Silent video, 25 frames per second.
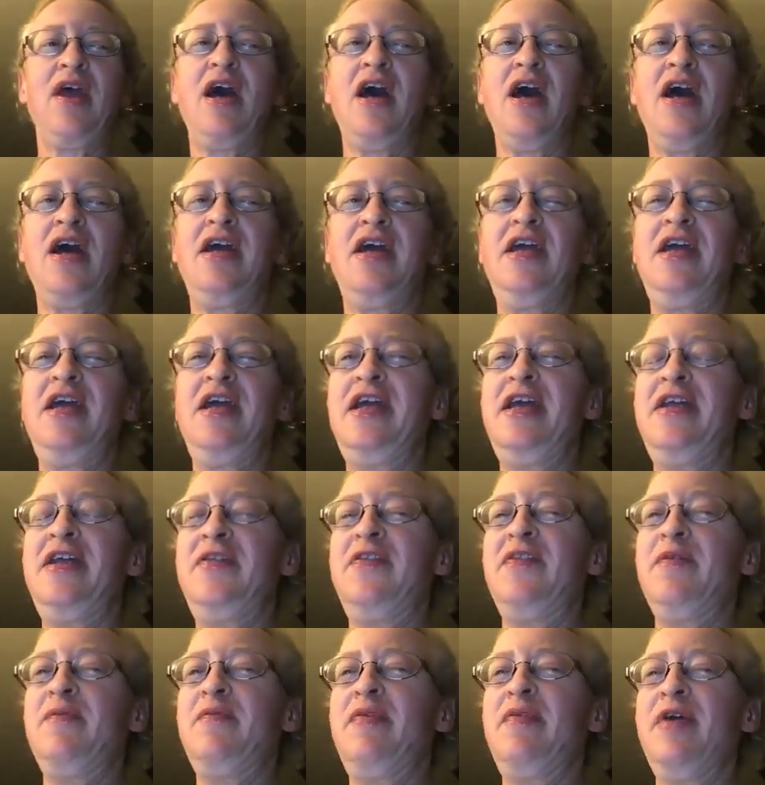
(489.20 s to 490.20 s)
I
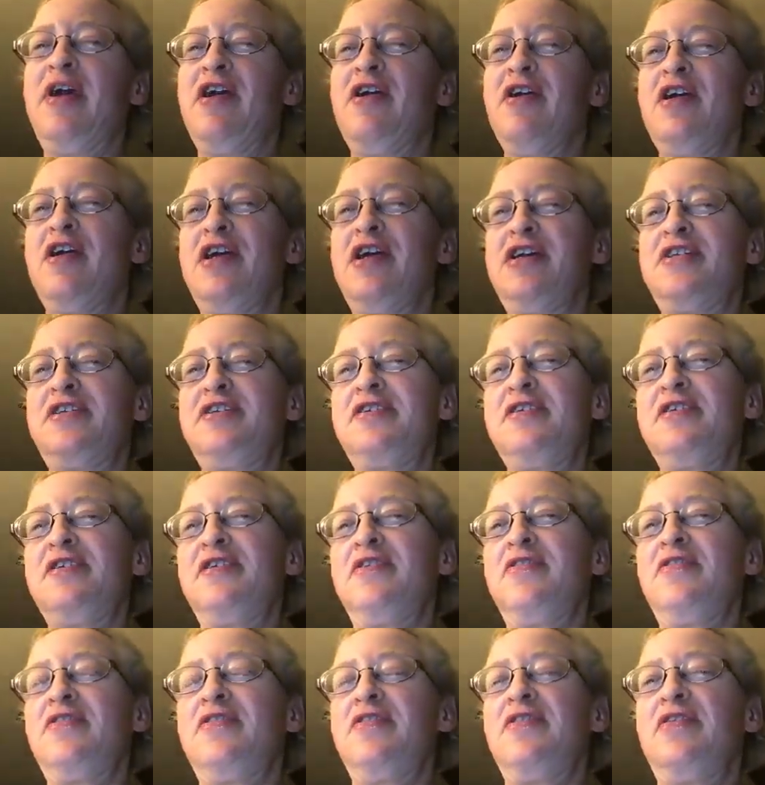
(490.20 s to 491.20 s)
eat the berries,
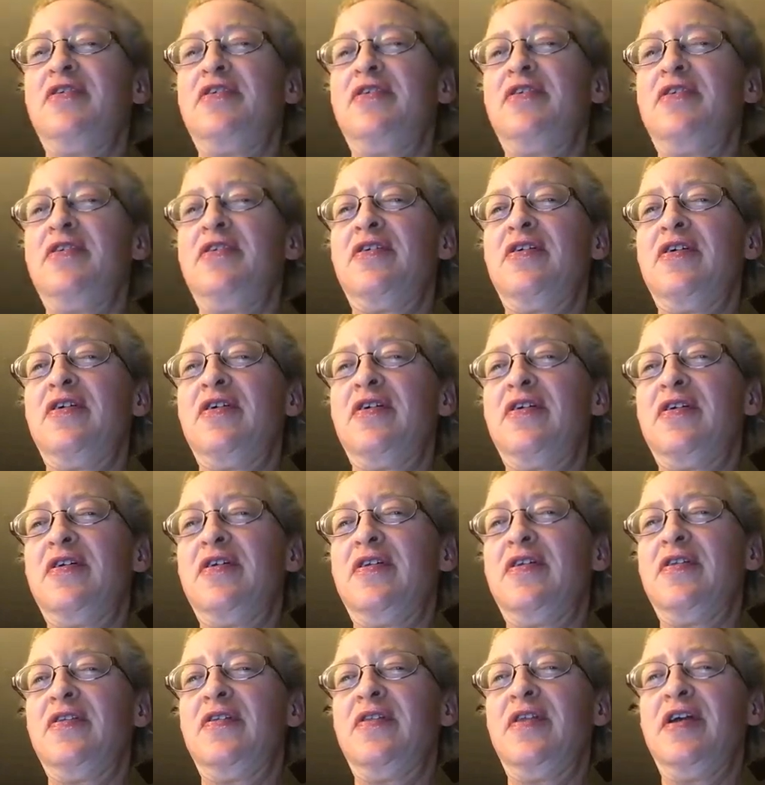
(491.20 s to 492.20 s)

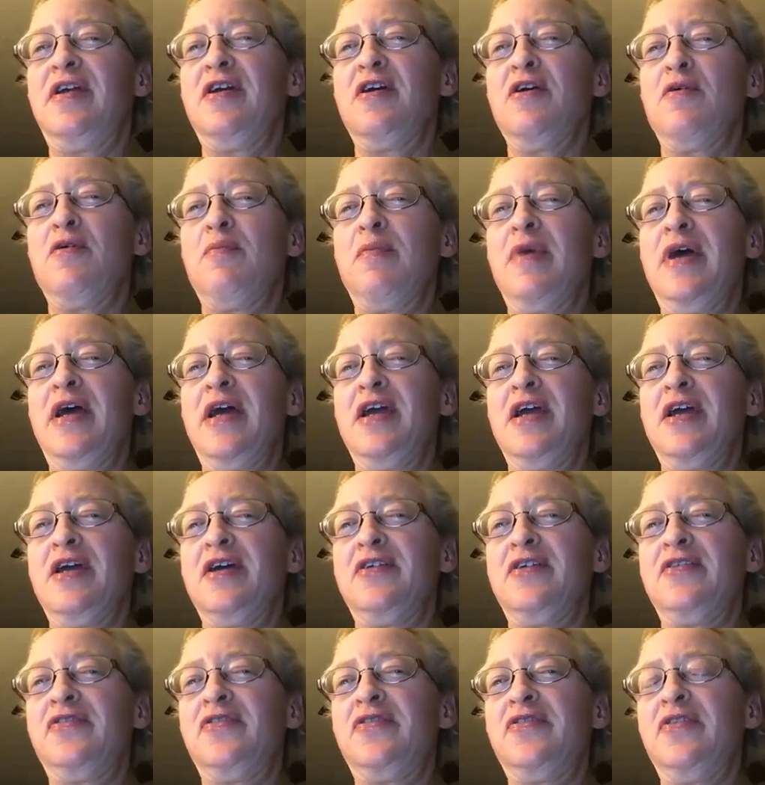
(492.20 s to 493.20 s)
the
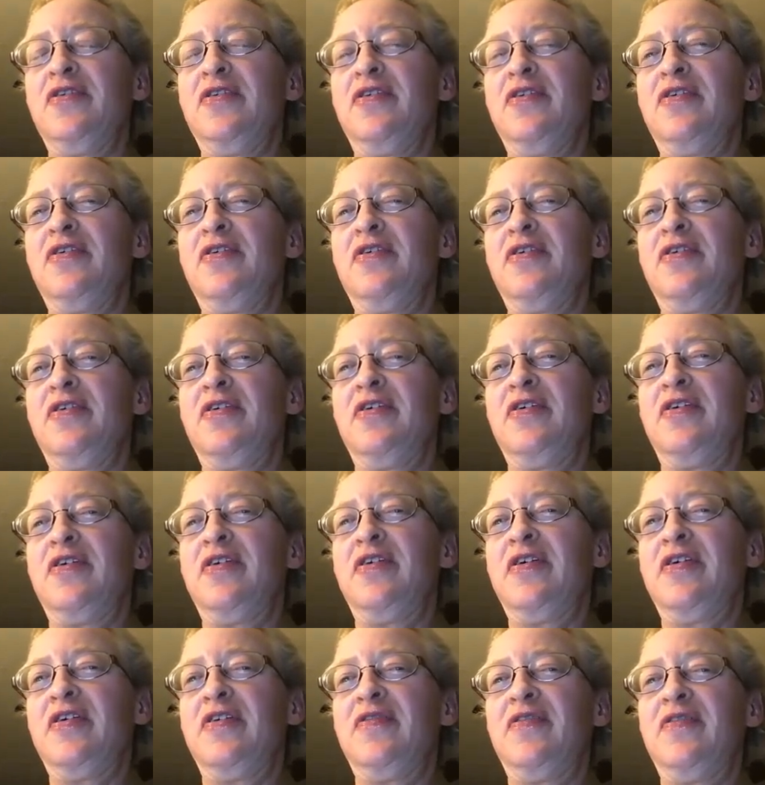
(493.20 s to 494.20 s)
omegas,
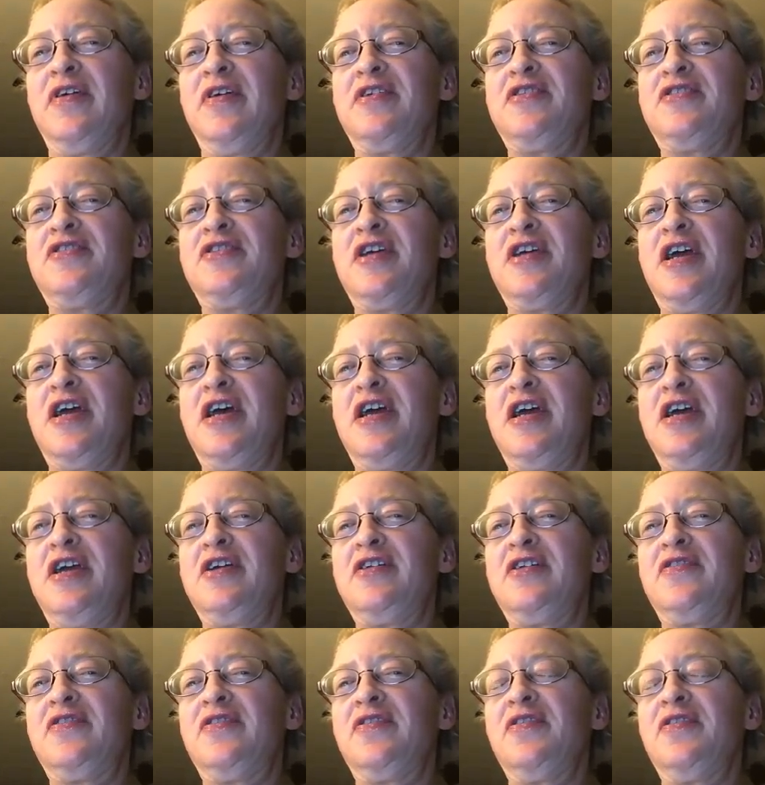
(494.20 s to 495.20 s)
the
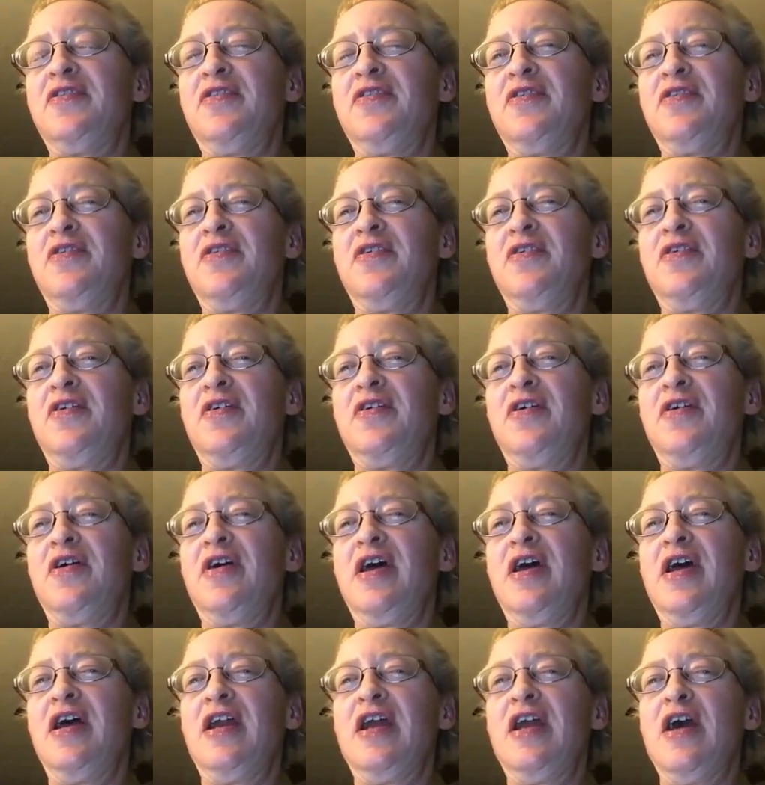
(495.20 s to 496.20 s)
shakes,
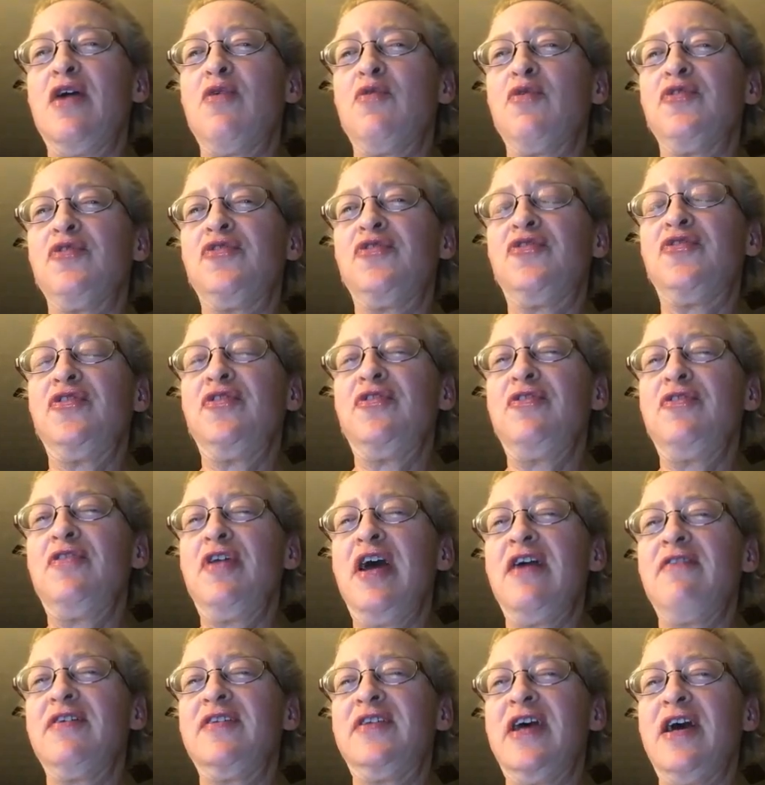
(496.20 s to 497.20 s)
and I will soon
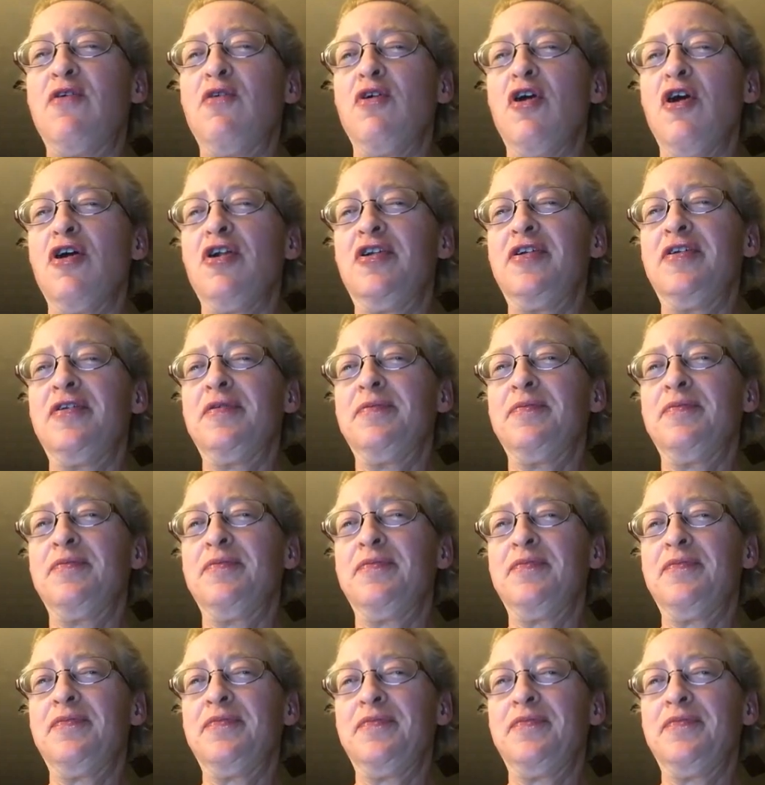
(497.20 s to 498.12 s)
have a tower garden.